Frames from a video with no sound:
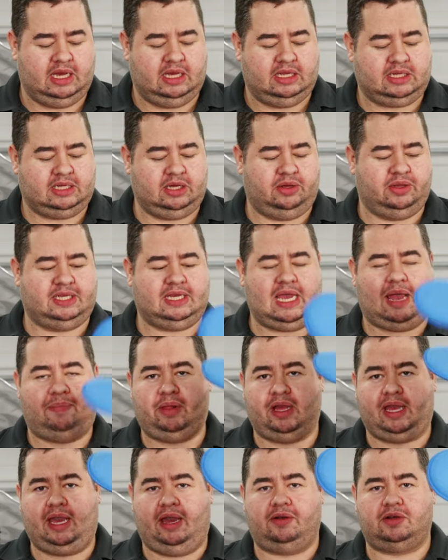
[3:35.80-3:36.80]
So this
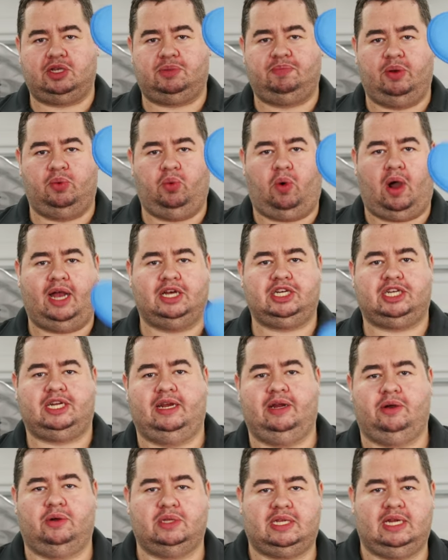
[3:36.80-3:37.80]
applicator has been washed, I
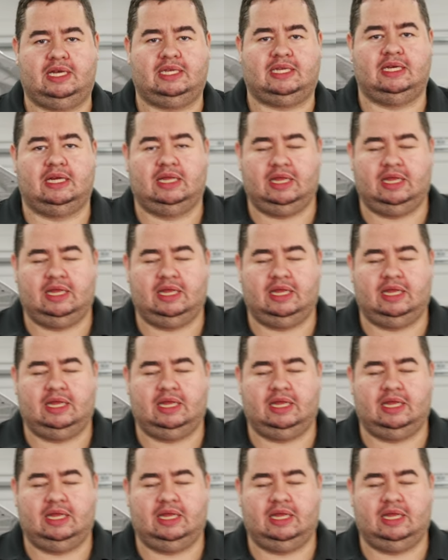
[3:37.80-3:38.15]
know it's nice and